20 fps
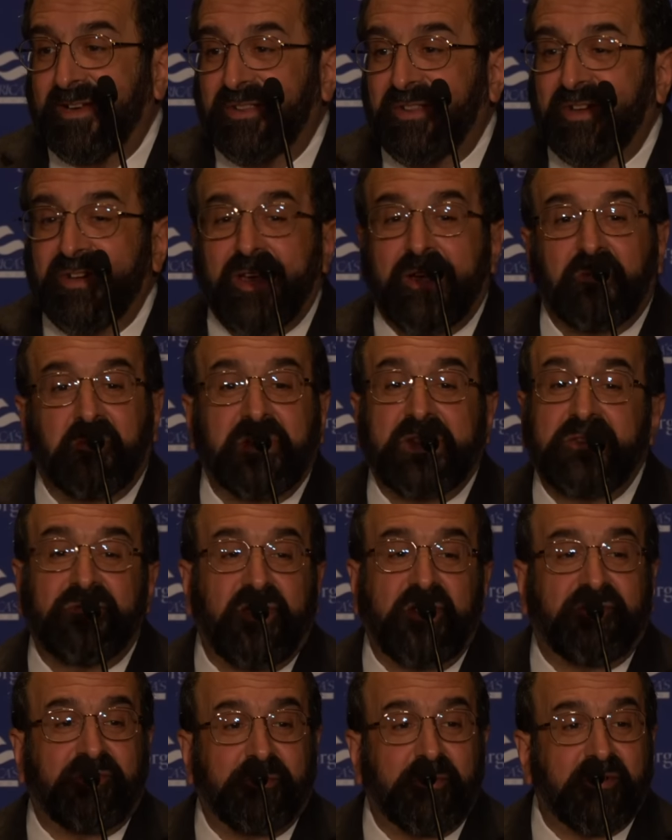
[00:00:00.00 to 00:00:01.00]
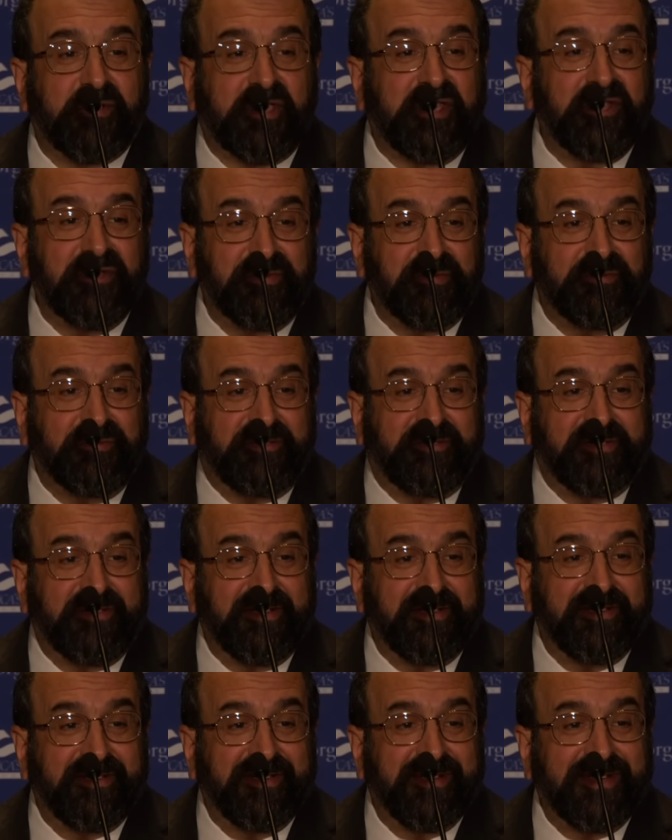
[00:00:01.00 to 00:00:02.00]
They're not really visual cues.
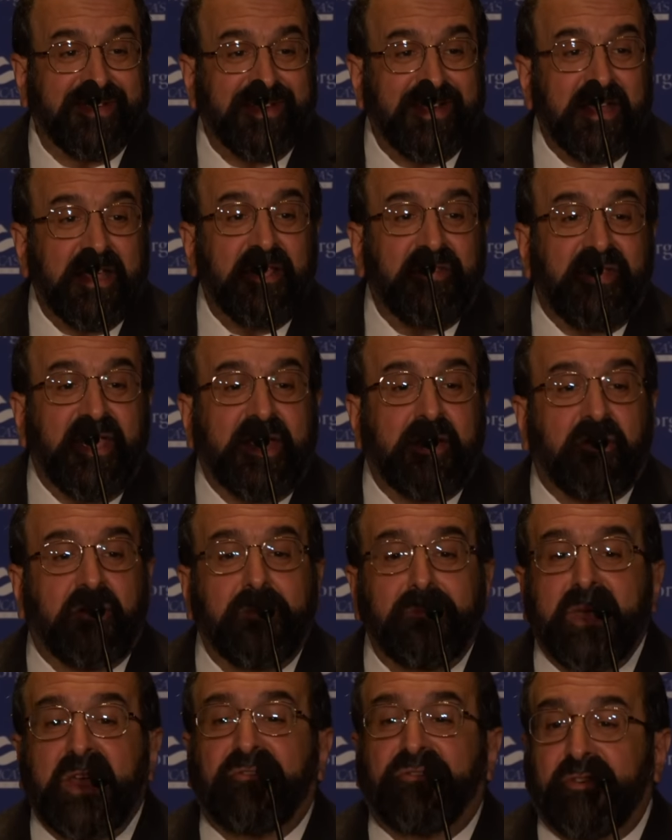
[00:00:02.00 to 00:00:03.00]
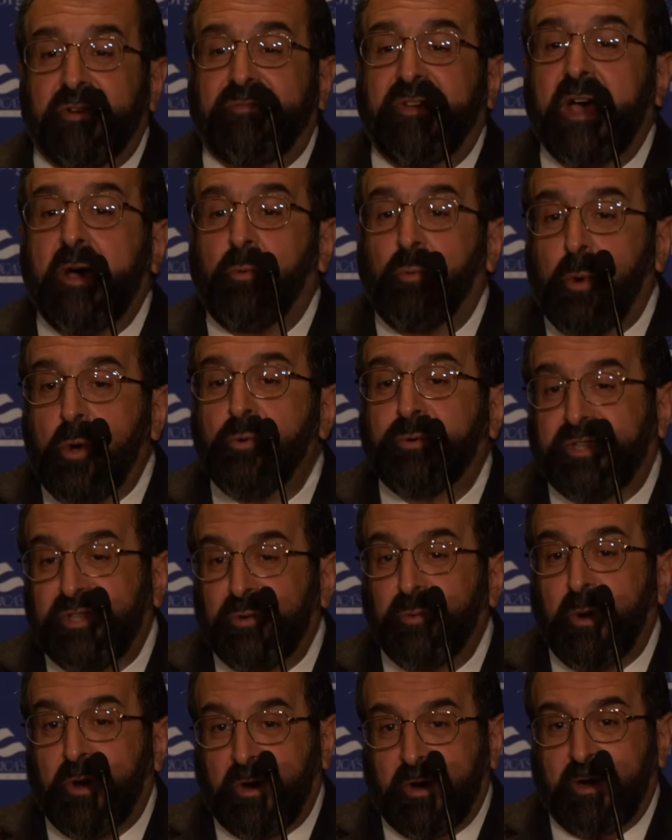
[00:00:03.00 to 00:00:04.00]
They are a measure of how woke
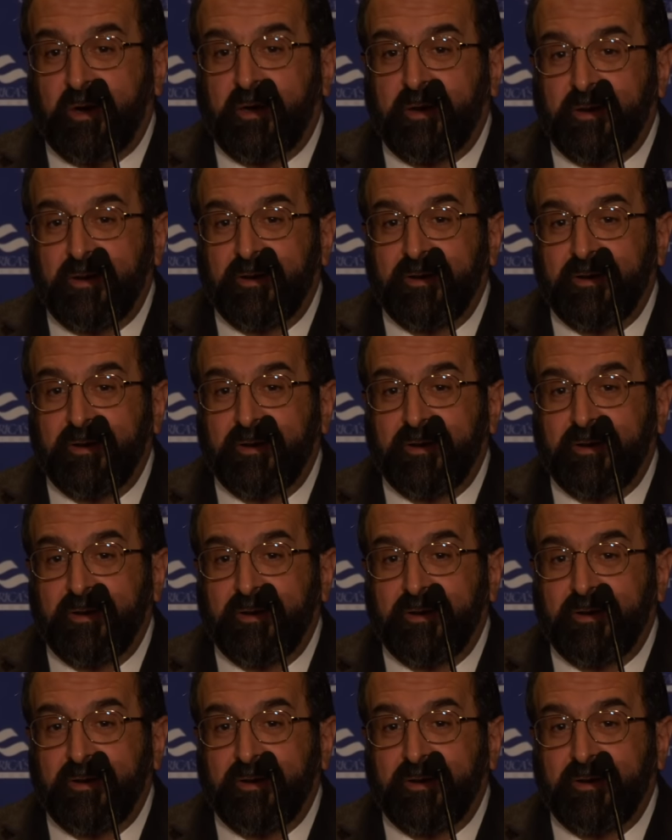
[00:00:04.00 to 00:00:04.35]
you are.